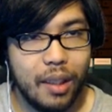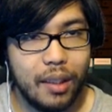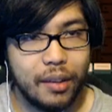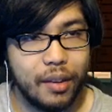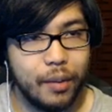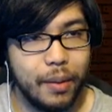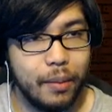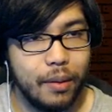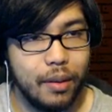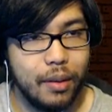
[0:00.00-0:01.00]
Excuse me?
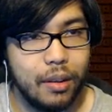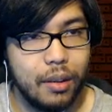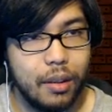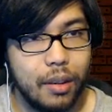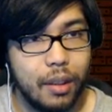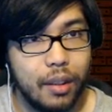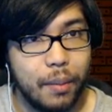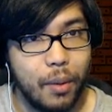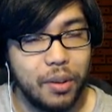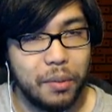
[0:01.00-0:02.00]
The
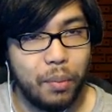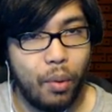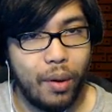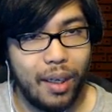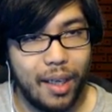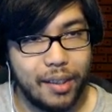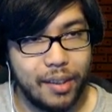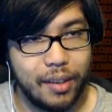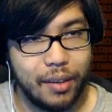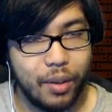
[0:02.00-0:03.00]
most important
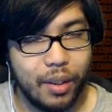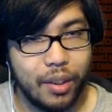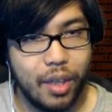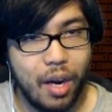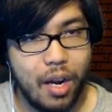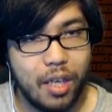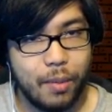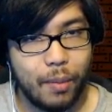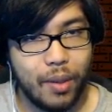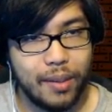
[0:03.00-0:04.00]
lesson. You can dodge
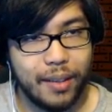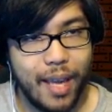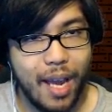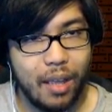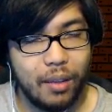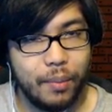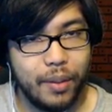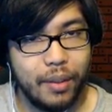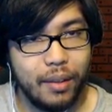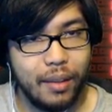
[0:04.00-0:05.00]
by pressing
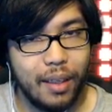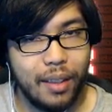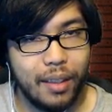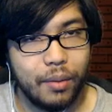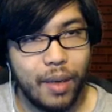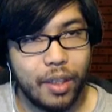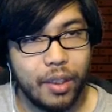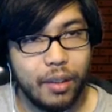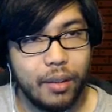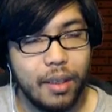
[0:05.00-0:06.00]
LB in a
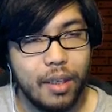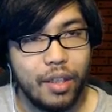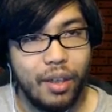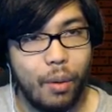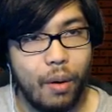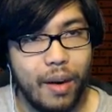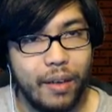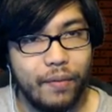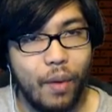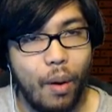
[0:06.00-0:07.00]
direction. You are
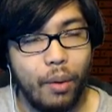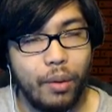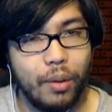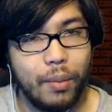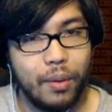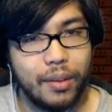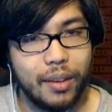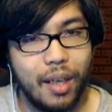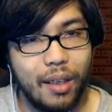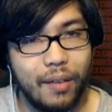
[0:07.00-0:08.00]
invulnerable to
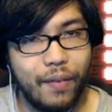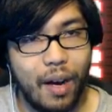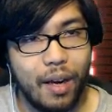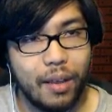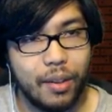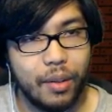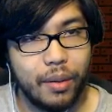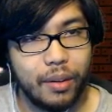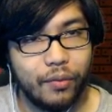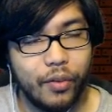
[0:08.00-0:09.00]
gunfire
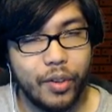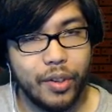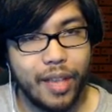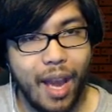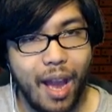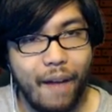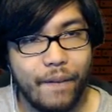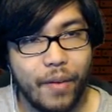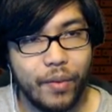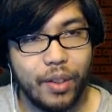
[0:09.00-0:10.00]
during the first
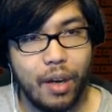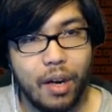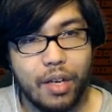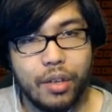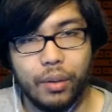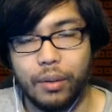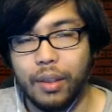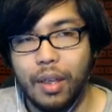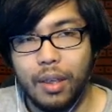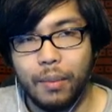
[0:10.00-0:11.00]
half of your dodge roll.
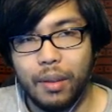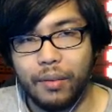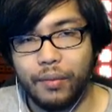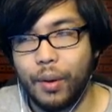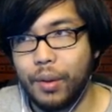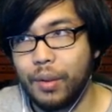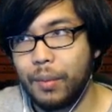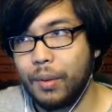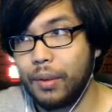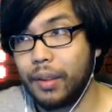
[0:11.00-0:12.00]
but
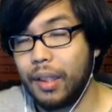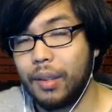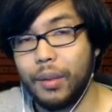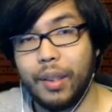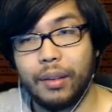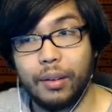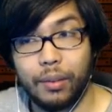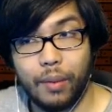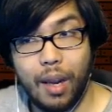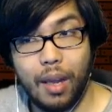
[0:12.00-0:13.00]
vulnerable again when you hit the
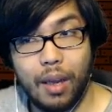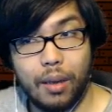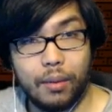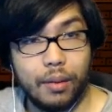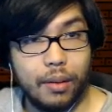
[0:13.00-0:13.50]
ground.